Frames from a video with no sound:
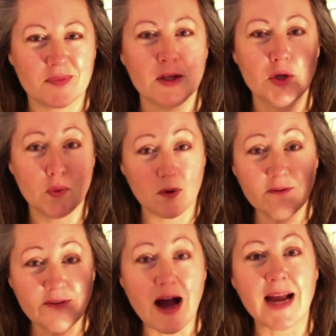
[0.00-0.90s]
you will
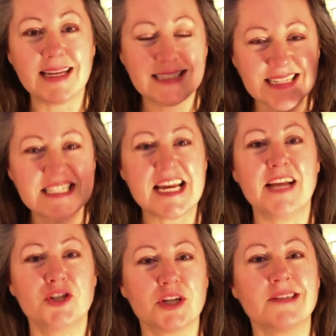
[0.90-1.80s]
find
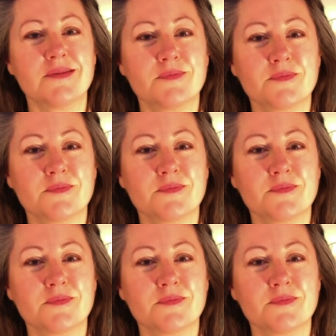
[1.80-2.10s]
intention.